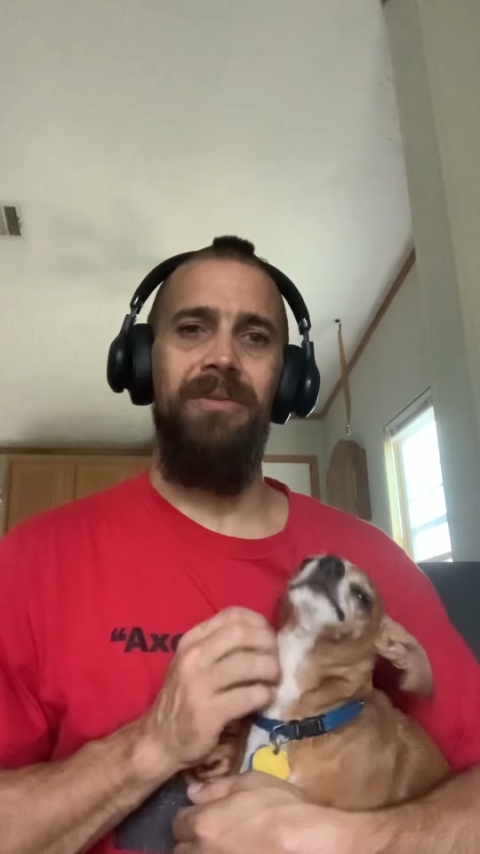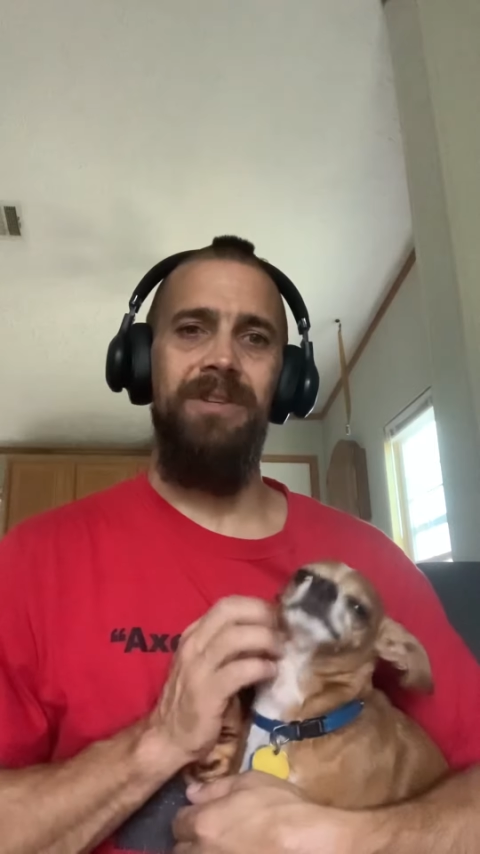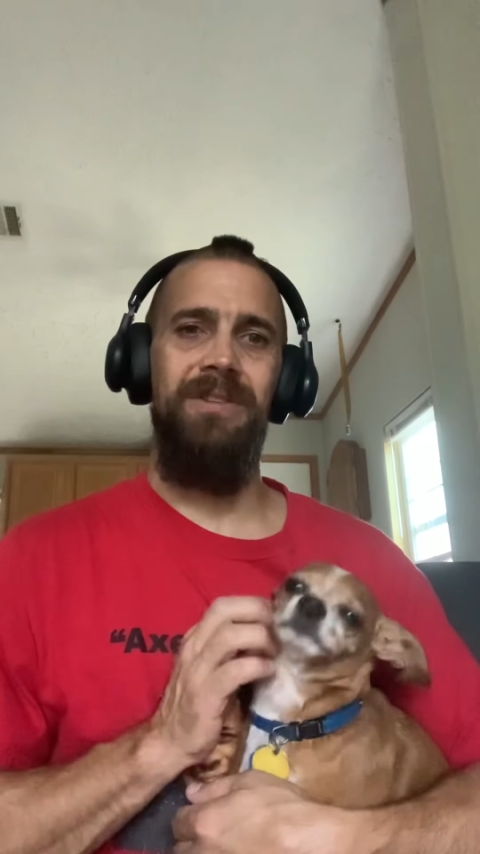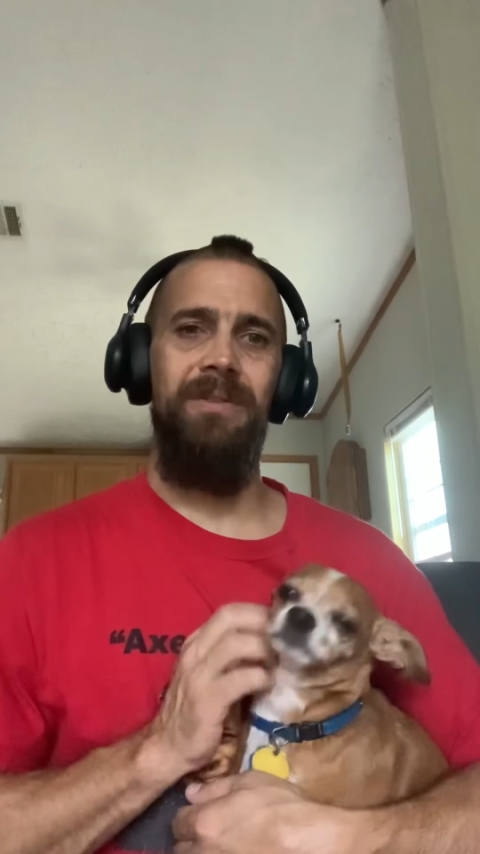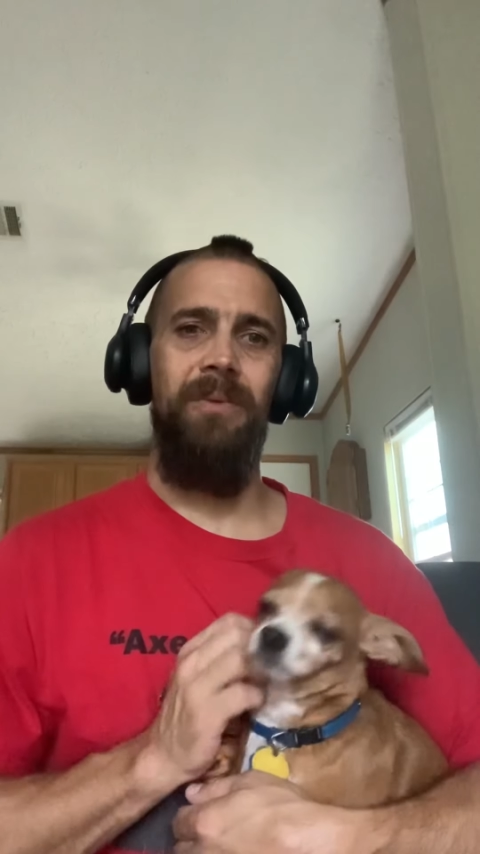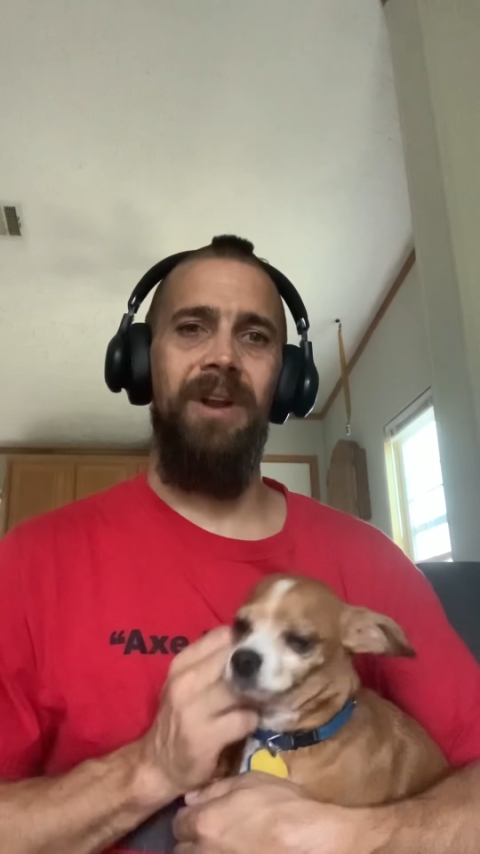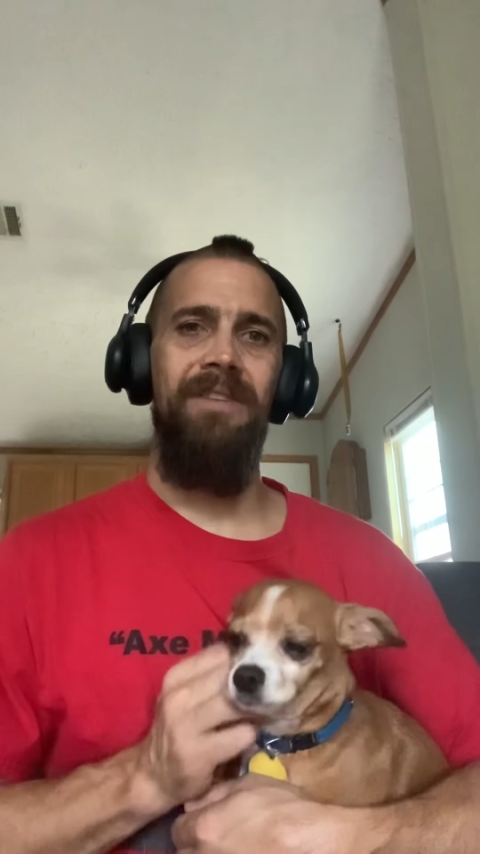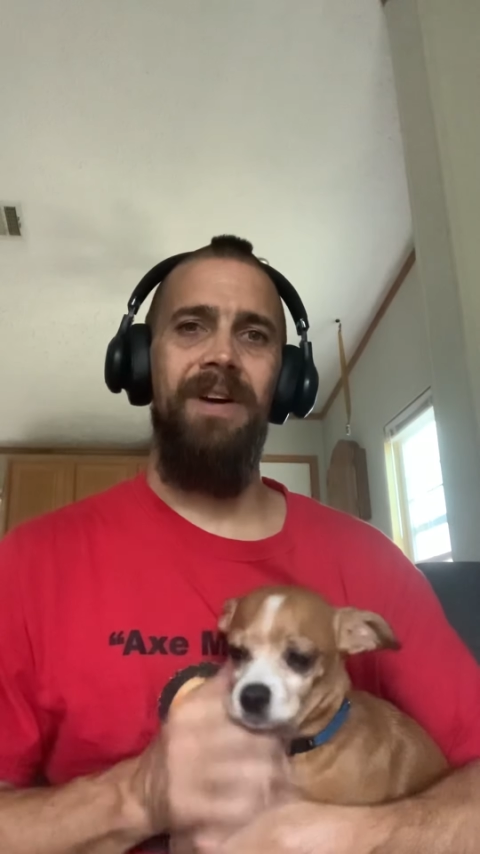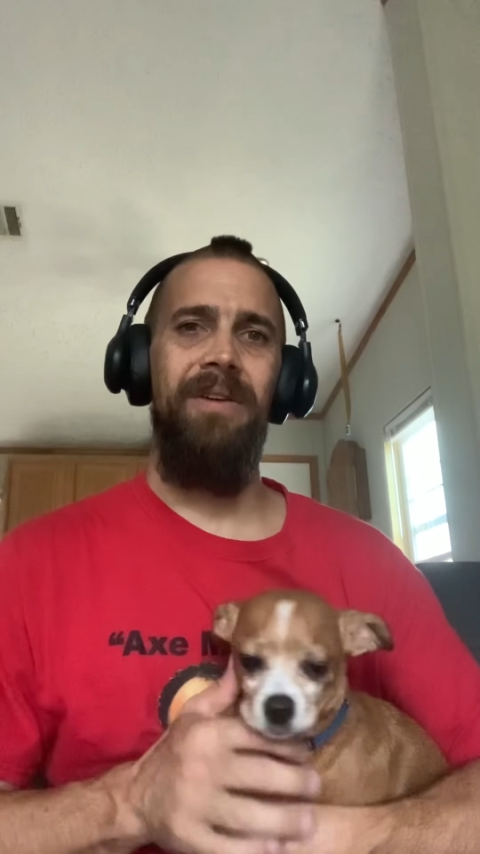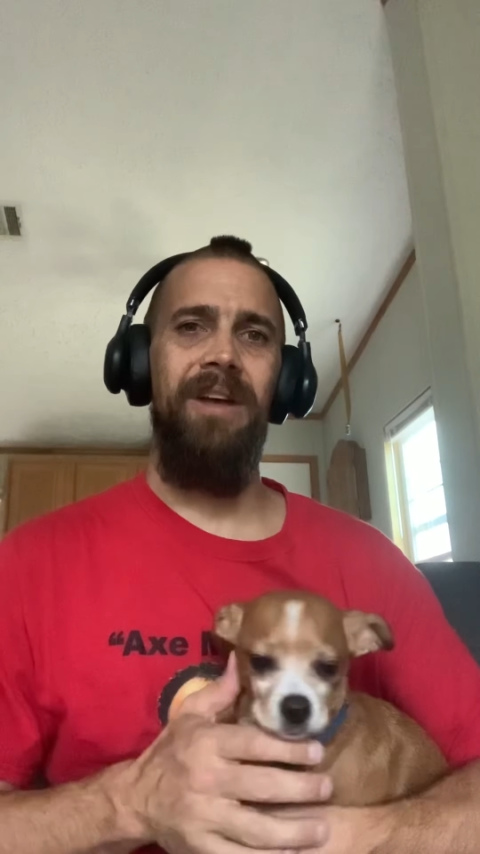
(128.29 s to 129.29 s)
This, what I
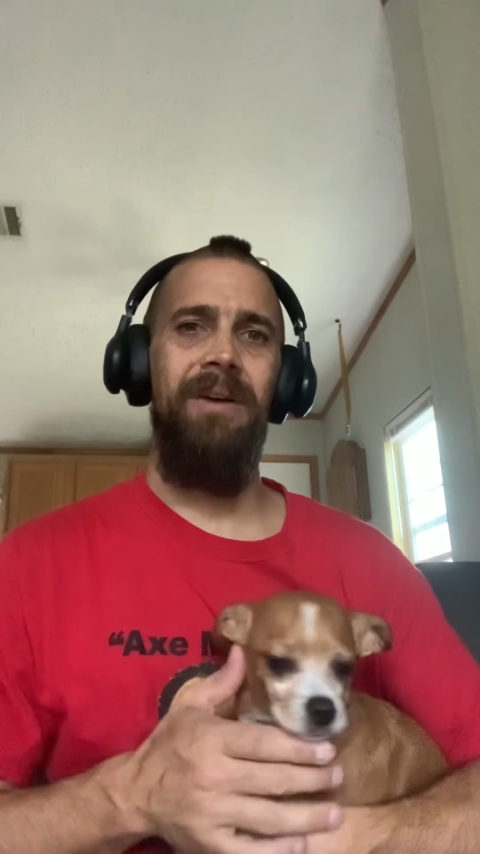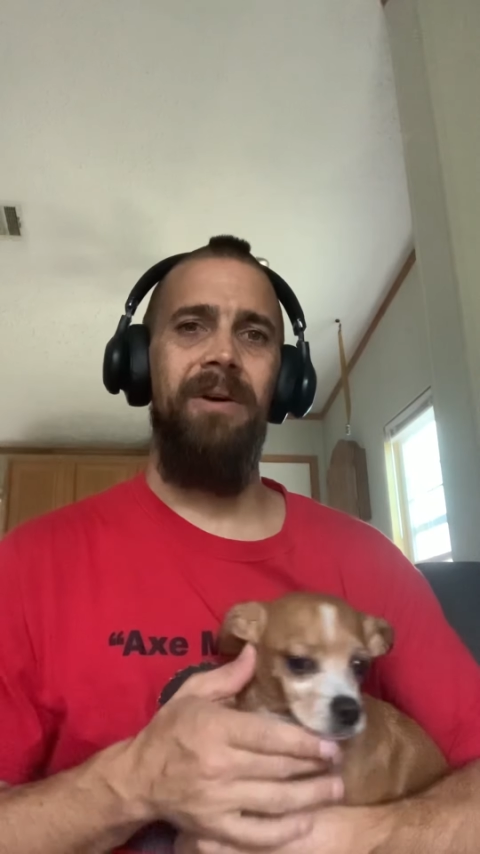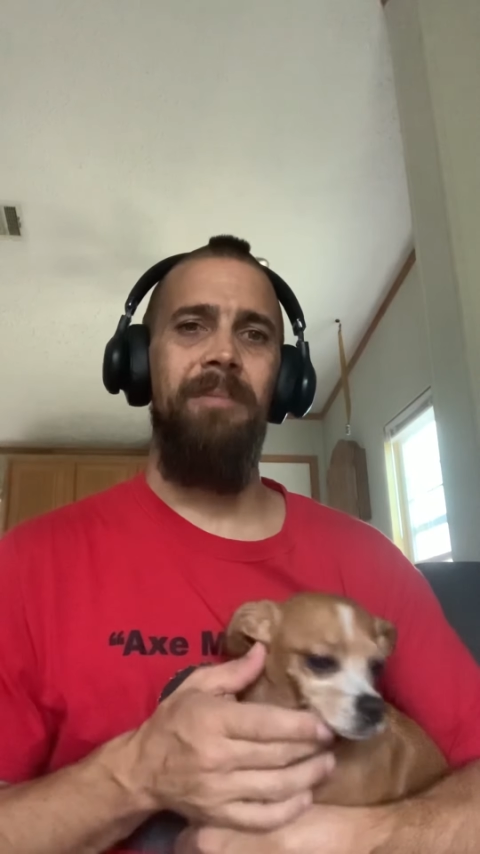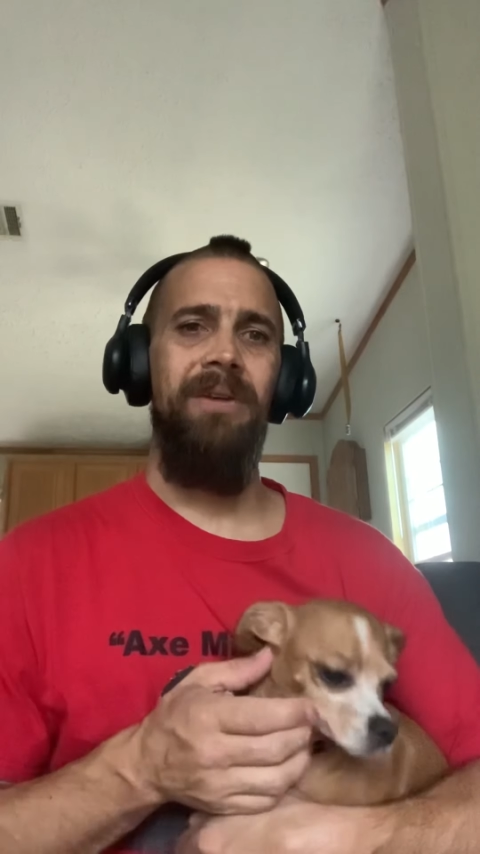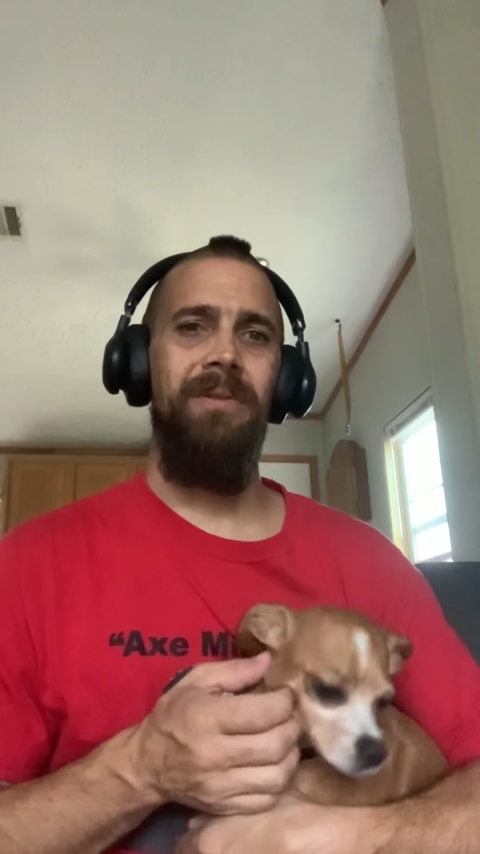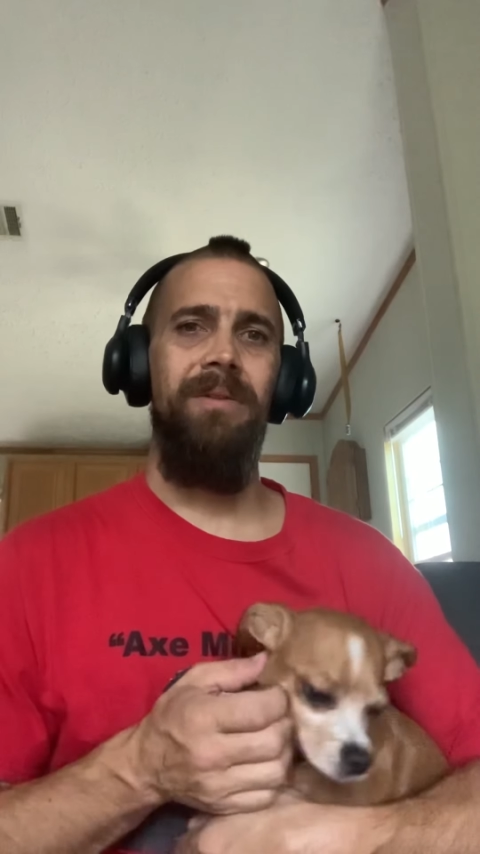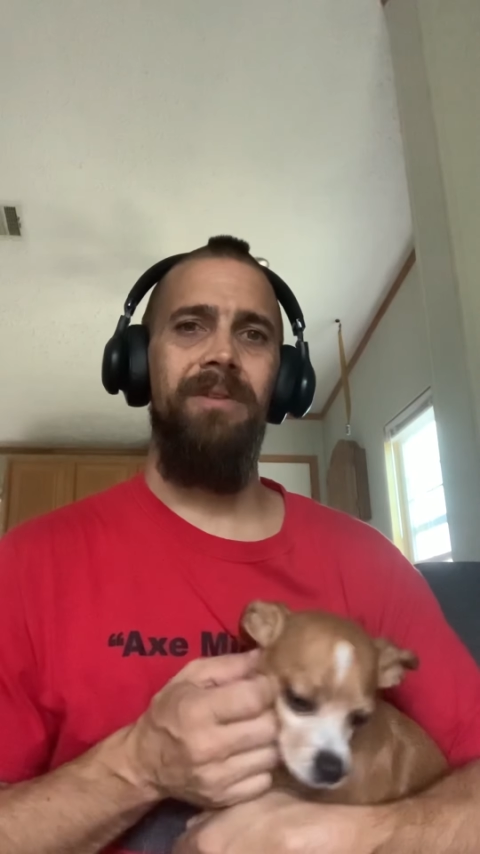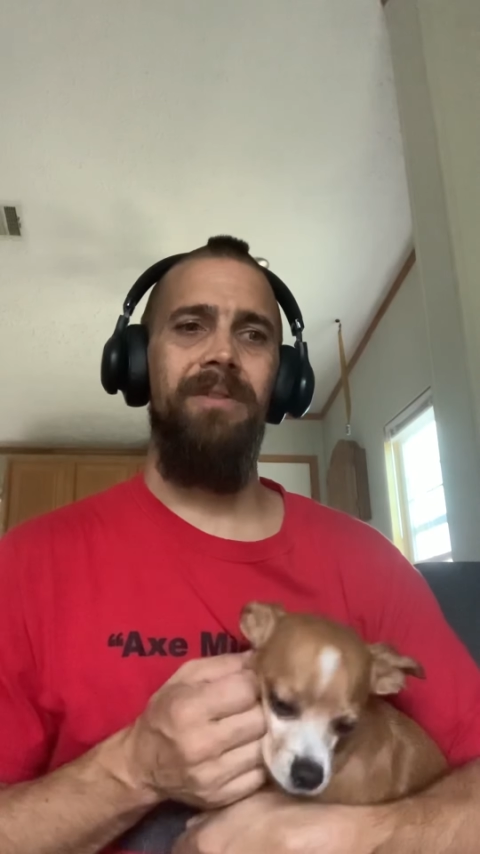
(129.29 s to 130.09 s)
found out about